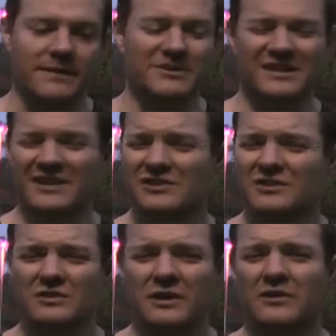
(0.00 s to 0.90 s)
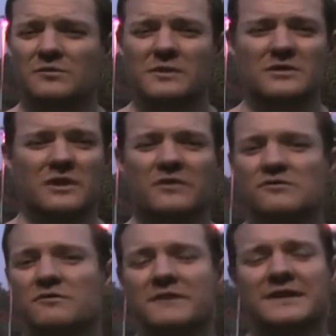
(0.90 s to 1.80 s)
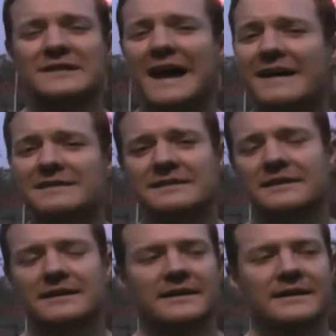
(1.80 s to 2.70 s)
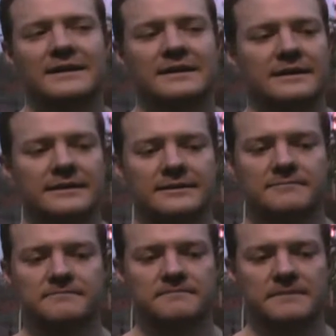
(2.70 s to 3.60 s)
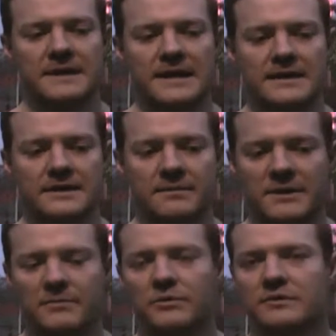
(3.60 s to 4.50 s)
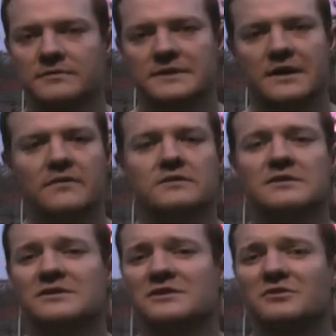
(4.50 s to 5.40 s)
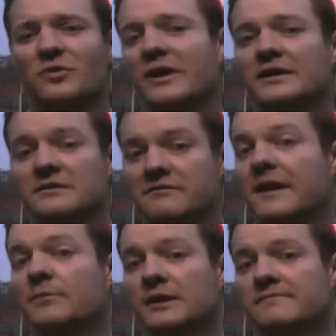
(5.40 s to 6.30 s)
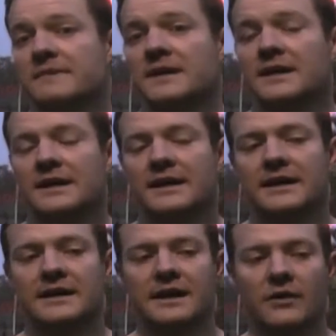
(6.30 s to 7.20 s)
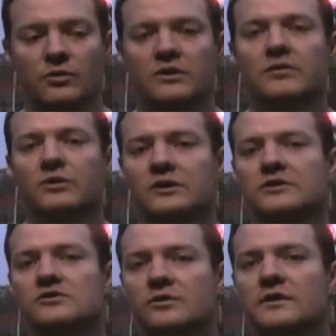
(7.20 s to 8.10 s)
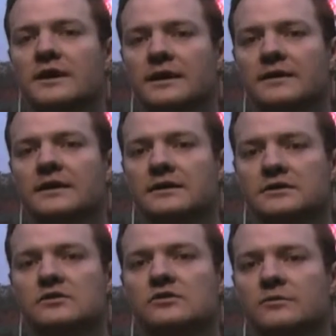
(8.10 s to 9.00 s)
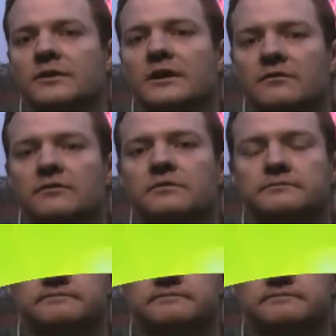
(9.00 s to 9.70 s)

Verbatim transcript: time. It's not just the trainers, but the trainers are fantastic. Um, and then the people themselves, it's just great. It's a family. And I really, really enjoy that. It gets extremely helpful.